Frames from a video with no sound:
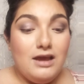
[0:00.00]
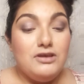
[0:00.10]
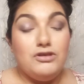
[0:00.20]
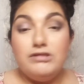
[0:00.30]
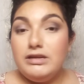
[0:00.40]

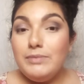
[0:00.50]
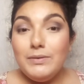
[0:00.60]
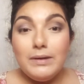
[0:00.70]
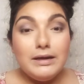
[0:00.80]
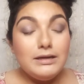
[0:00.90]
you need to be
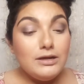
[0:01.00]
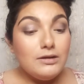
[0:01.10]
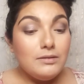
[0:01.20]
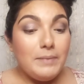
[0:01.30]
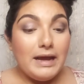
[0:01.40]
wearing
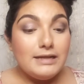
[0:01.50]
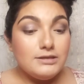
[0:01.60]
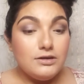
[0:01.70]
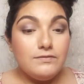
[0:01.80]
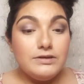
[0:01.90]
your pants
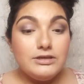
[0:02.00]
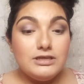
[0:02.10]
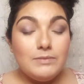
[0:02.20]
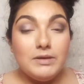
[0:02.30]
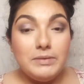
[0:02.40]
over your
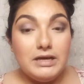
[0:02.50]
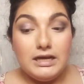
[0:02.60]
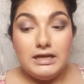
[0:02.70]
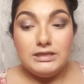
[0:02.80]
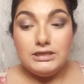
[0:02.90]
stomach
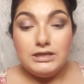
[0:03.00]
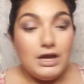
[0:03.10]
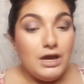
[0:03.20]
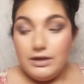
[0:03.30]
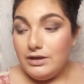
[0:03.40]
because
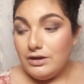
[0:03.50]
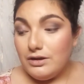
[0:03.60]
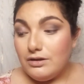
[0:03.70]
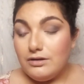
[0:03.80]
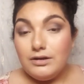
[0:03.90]

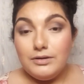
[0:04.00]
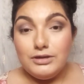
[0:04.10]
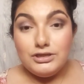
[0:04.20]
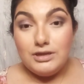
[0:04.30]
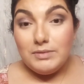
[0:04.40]
your
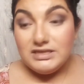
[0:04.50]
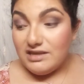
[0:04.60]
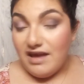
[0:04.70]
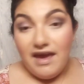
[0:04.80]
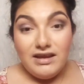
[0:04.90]
stomach's gonna
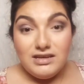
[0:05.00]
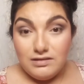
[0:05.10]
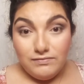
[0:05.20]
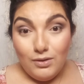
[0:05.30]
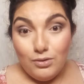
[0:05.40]
hang to the
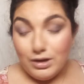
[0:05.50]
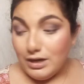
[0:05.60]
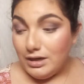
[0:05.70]
floor.